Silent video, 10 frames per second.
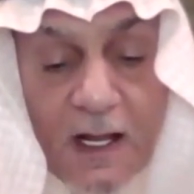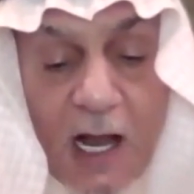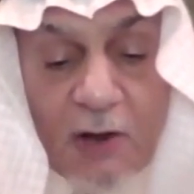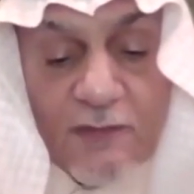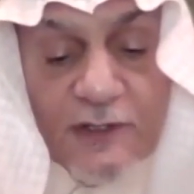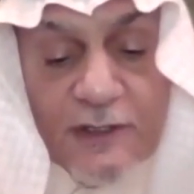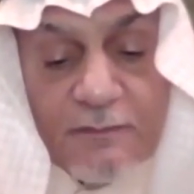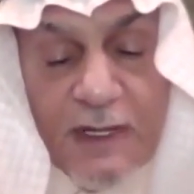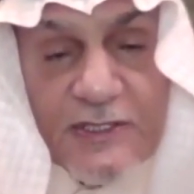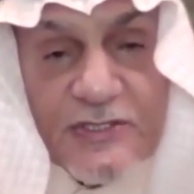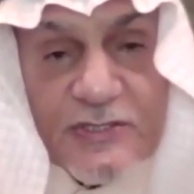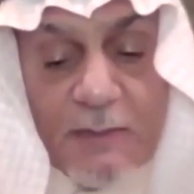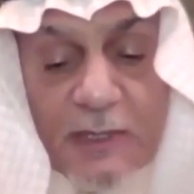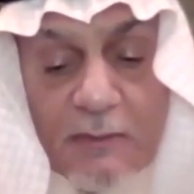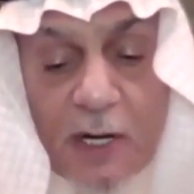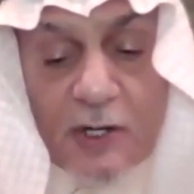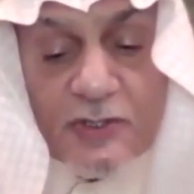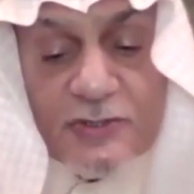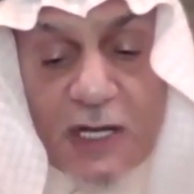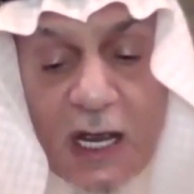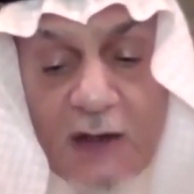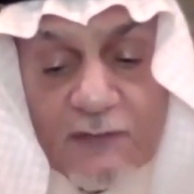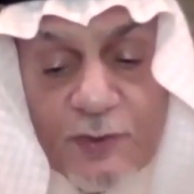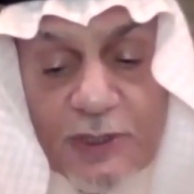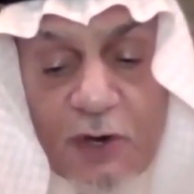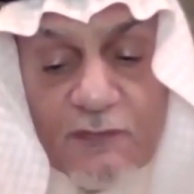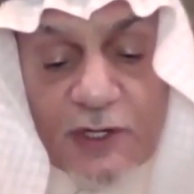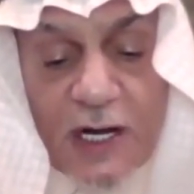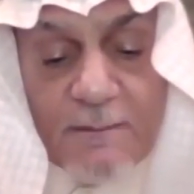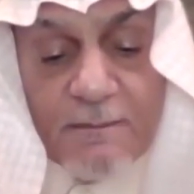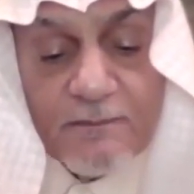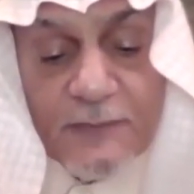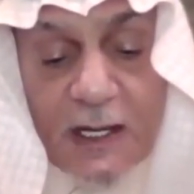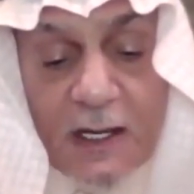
However, many stumbling blocks have to be overcome,